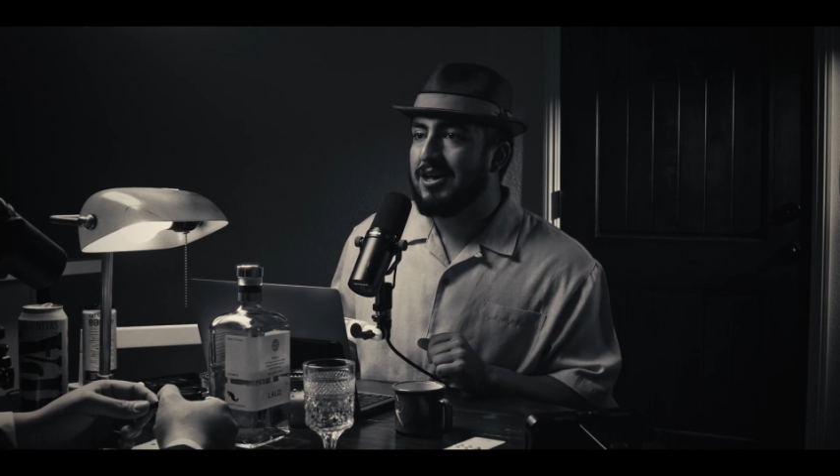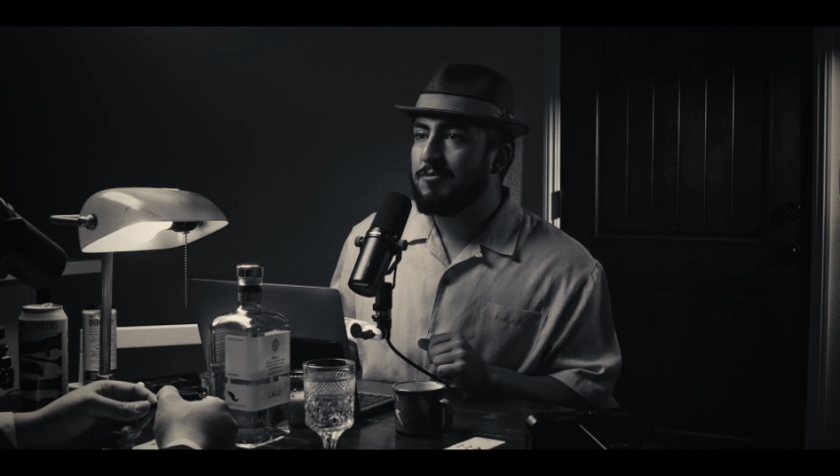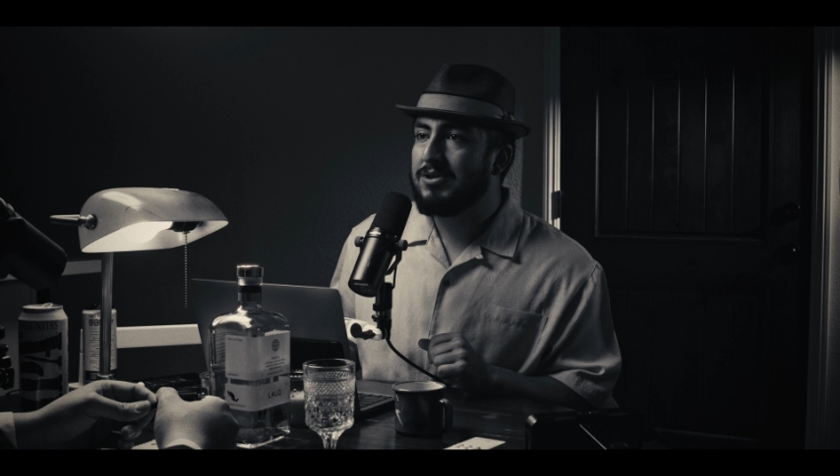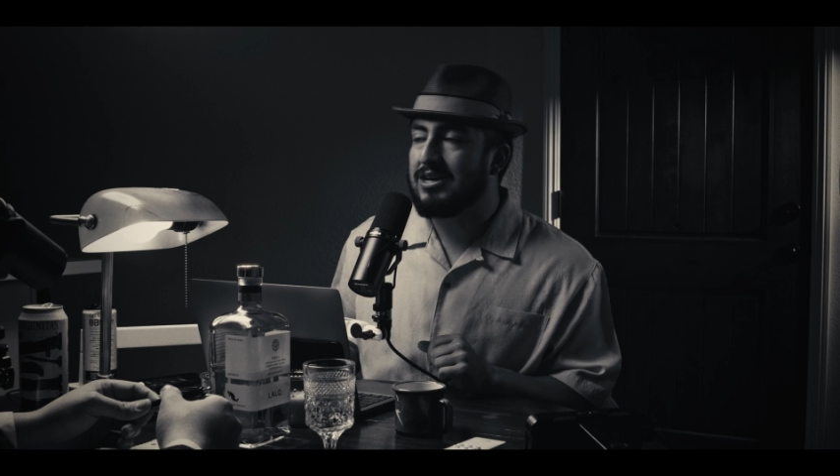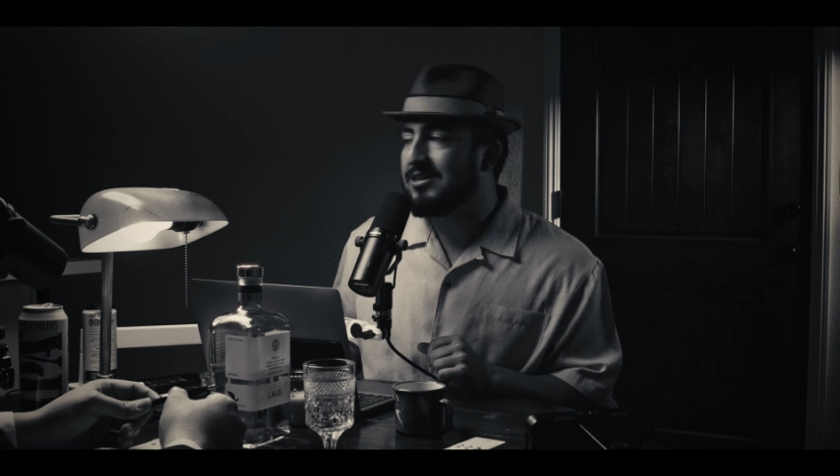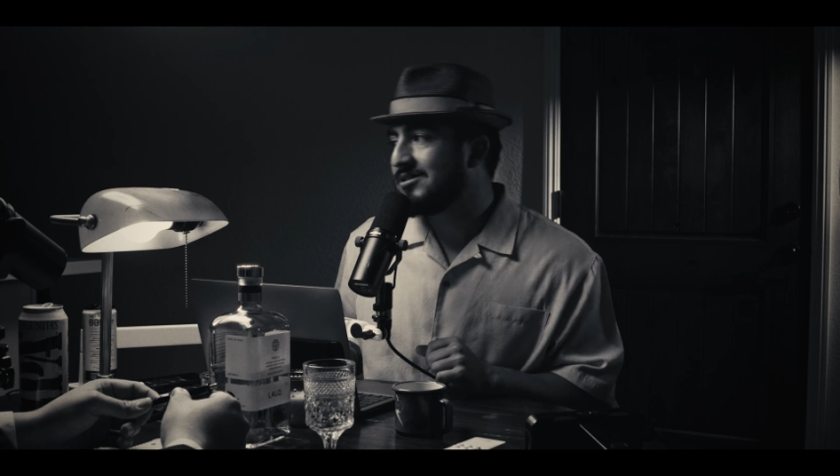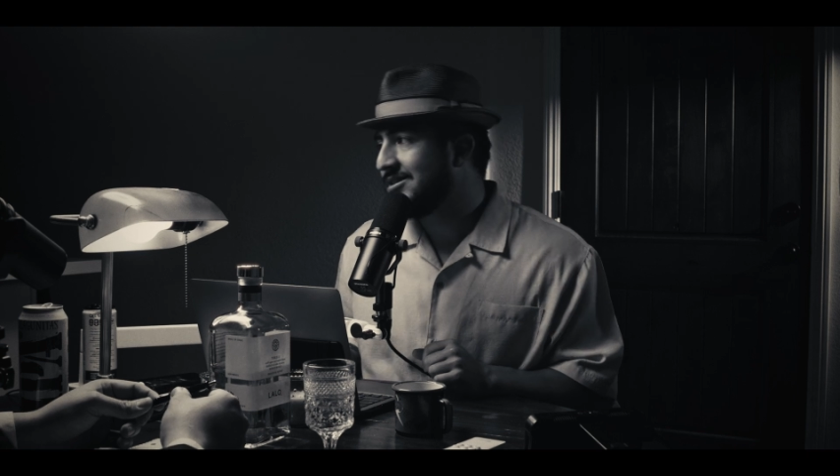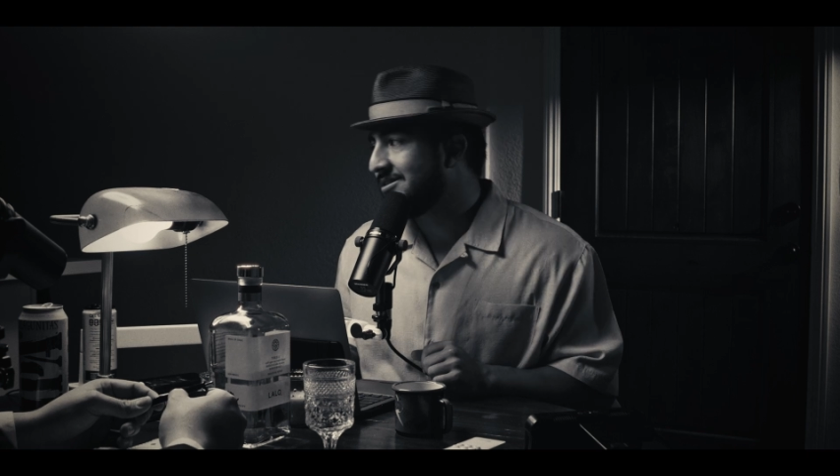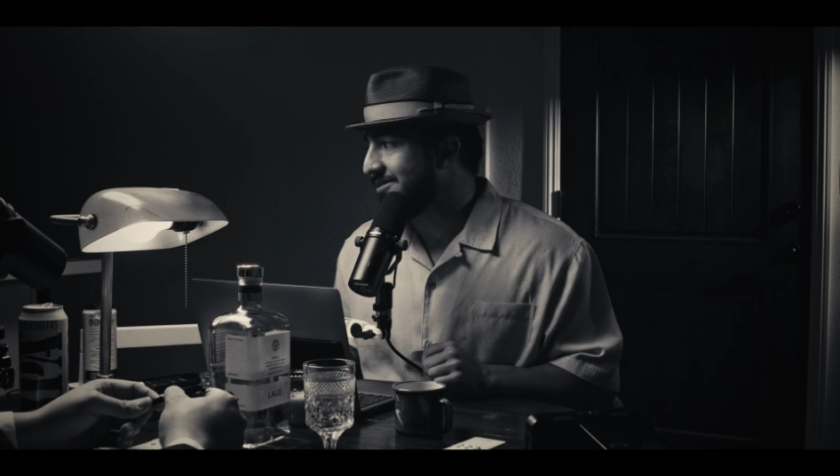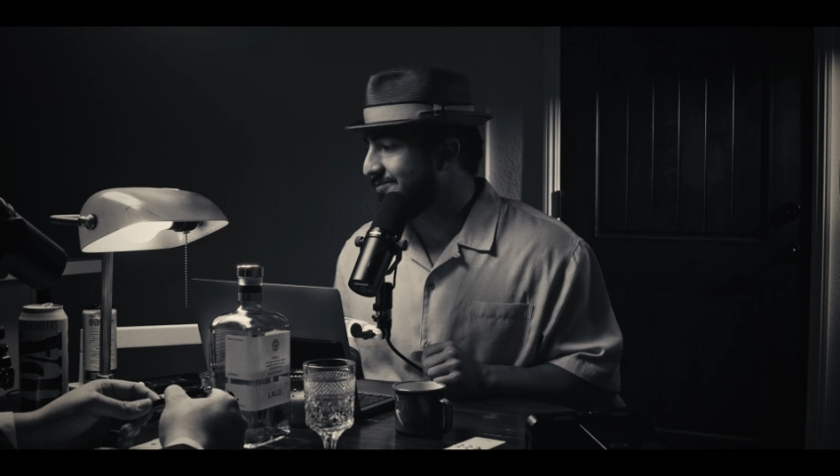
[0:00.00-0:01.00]
Because
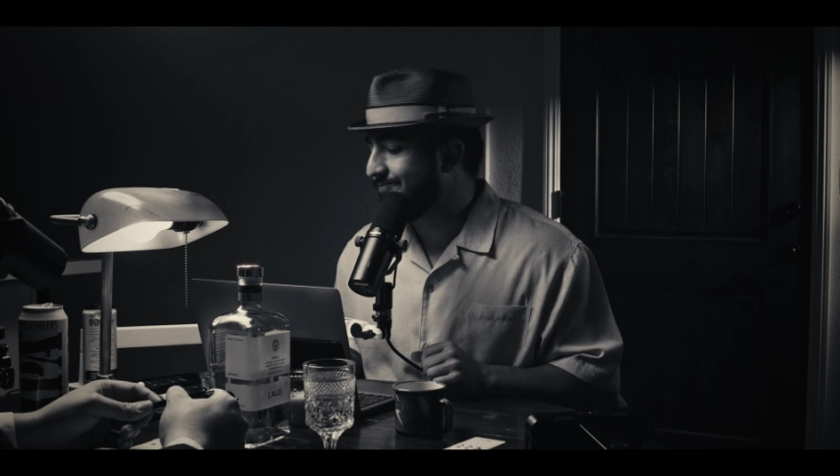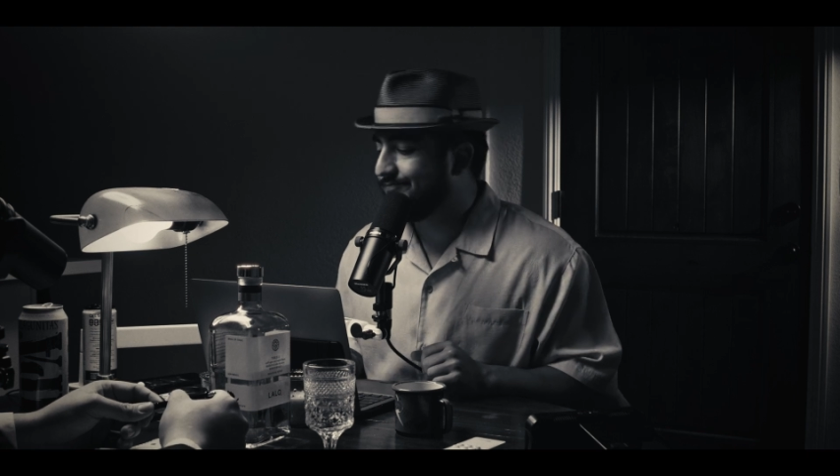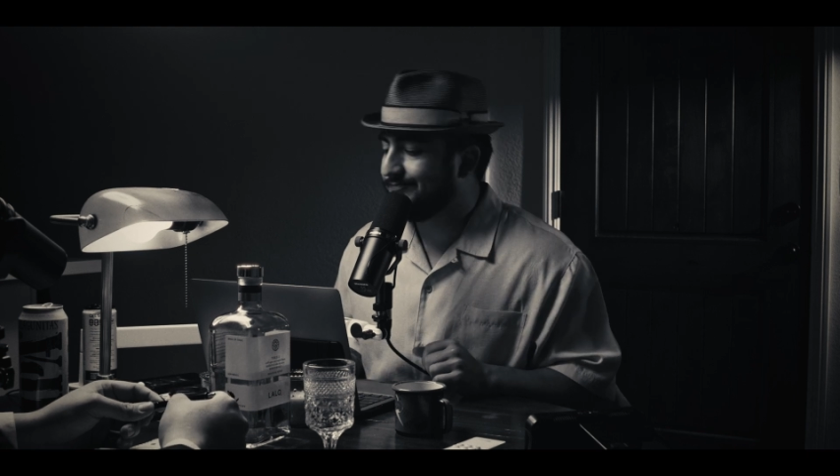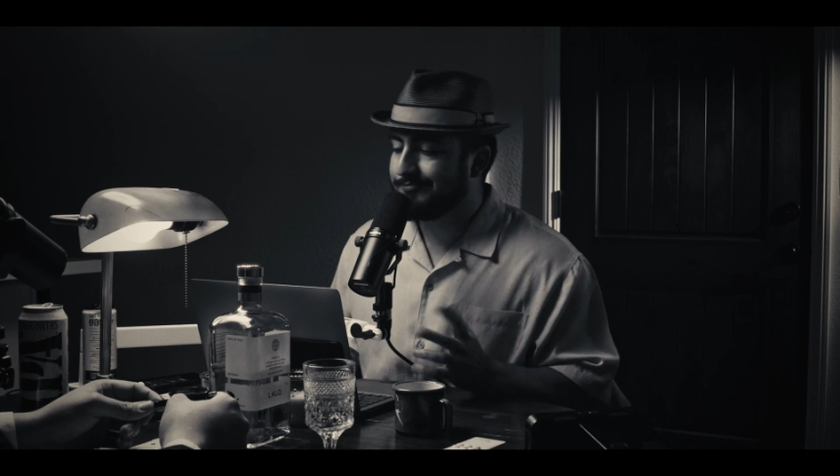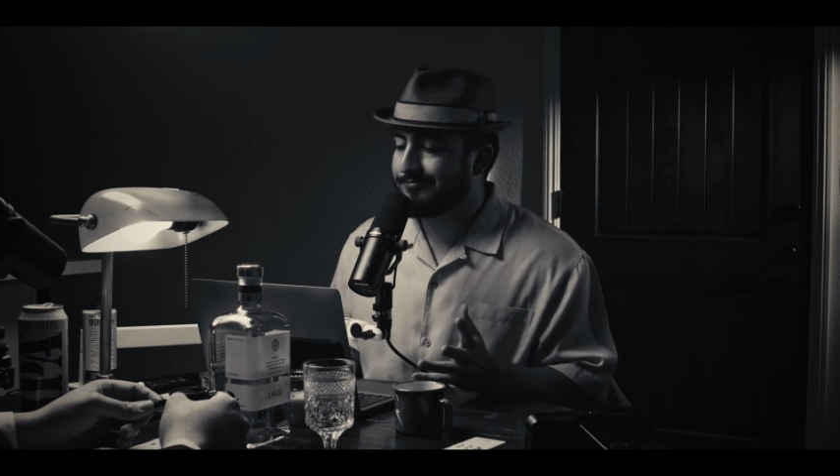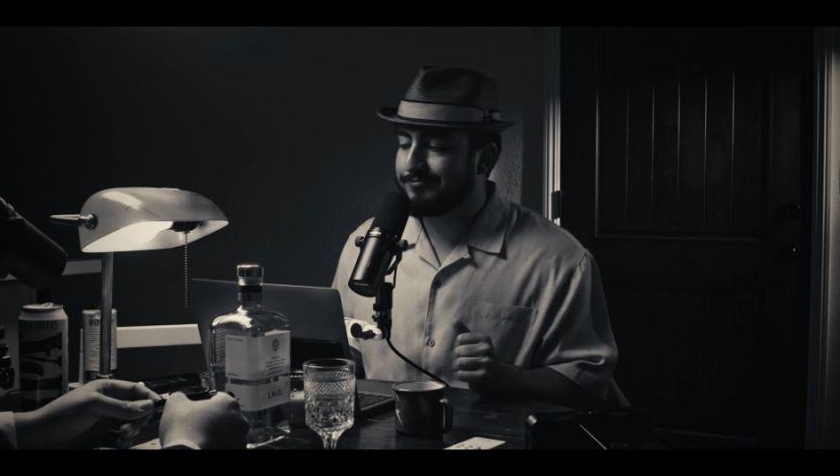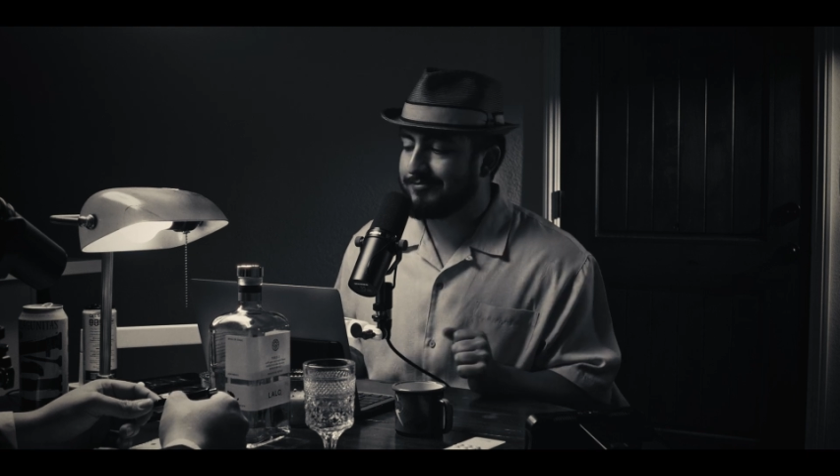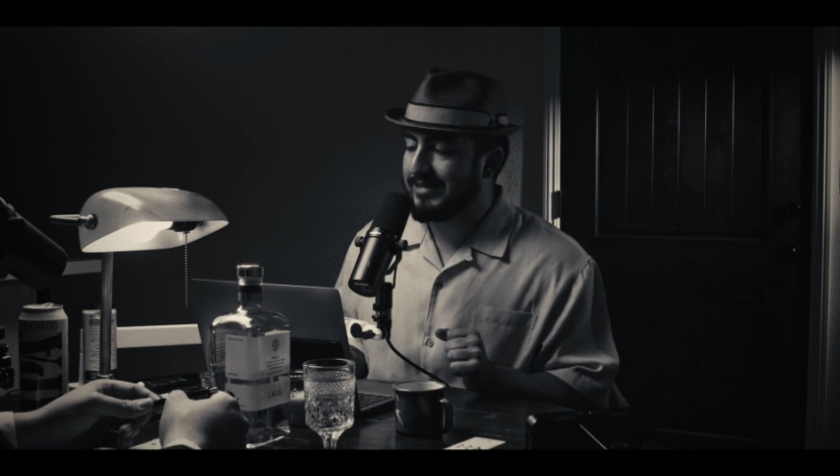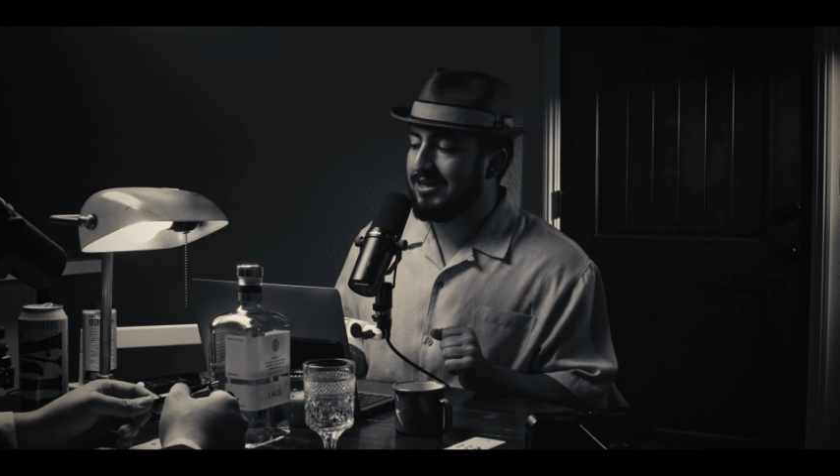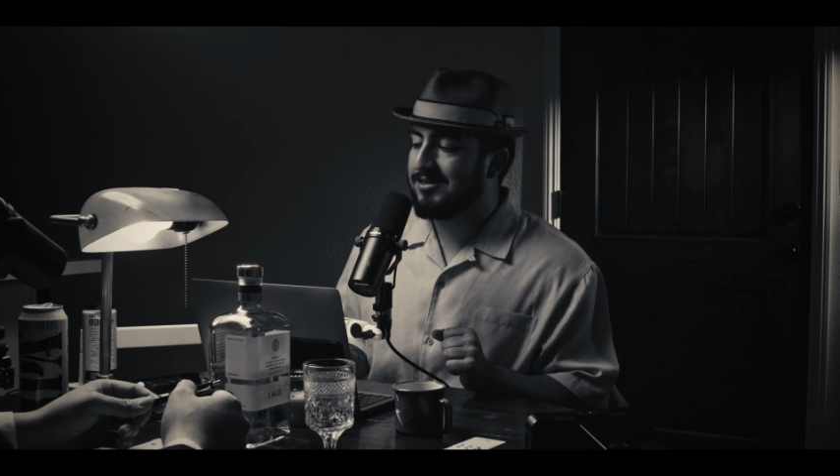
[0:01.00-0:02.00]
listen, it's